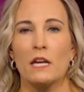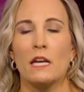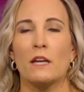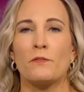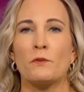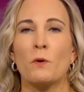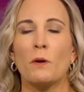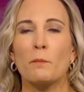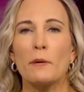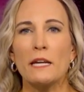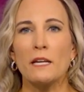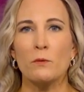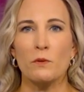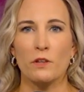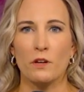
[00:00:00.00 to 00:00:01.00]
If you are
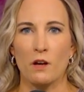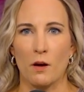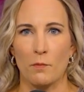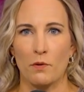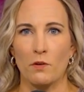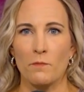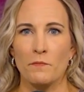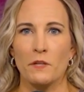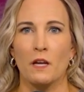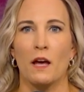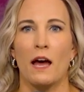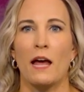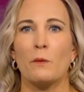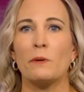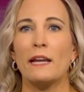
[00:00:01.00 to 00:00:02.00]
meeting with a couple,
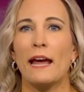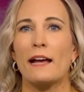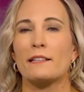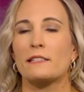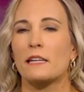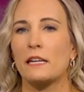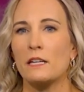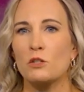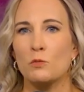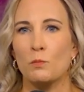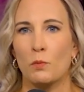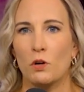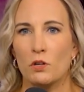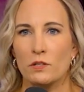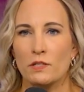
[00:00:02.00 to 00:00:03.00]
I would ask each
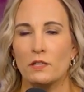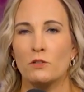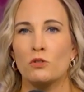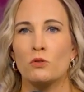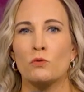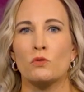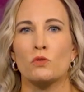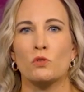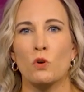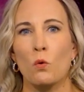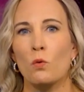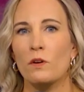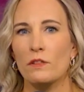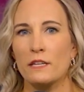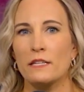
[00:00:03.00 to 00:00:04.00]
person to
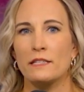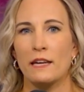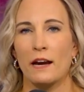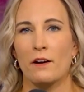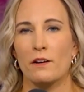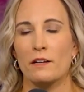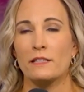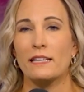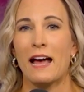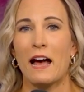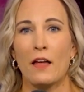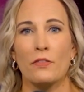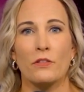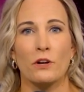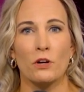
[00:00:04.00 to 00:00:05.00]
score these areas
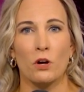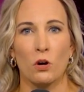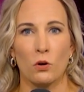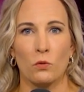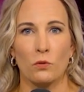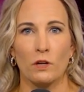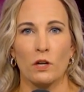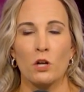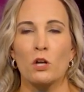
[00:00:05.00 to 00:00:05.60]
on their own.